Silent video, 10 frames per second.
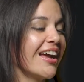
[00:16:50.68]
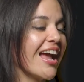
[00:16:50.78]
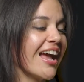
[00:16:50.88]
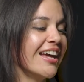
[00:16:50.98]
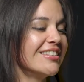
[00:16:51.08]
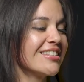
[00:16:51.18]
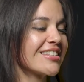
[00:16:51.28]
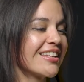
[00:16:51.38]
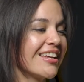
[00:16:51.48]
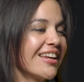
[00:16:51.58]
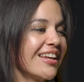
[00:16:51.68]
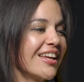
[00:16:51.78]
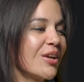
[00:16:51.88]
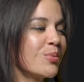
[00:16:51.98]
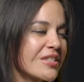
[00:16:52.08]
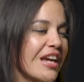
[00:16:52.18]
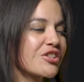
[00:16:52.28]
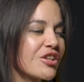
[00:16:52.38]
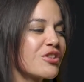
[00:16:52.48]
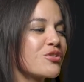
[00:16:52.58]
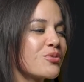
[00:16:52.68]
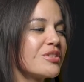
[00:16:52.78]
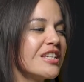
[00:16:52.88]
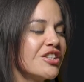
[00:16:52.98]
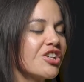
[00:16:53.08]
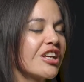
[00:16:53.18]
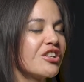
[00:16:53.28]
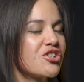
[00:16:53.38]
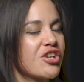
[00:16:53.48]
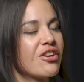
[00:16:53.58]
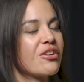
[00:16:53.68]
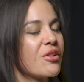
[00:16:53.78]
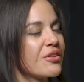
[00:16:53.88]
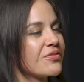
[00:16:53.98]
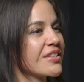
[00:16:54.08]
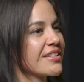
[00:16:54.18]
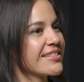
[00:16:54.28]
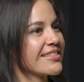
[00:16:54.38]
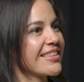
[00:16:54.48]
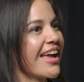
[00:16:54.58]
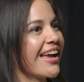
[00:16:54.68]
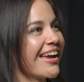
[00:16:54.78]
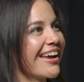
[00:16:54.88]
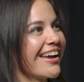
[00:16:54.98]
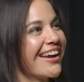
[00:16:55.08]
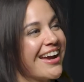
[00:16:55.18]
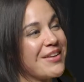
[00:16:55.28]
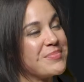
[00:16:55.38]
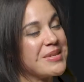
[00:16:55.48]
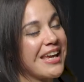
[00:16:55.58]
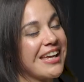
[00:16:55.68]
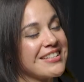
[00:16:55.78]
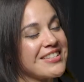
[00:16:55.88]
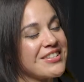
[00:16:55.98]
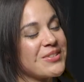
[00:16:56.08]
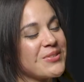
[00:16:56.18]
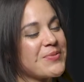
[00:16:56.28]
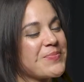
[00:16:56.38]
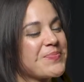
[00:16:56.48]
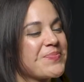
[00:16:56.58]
And it was actually through teaching and sharing all of this that I began to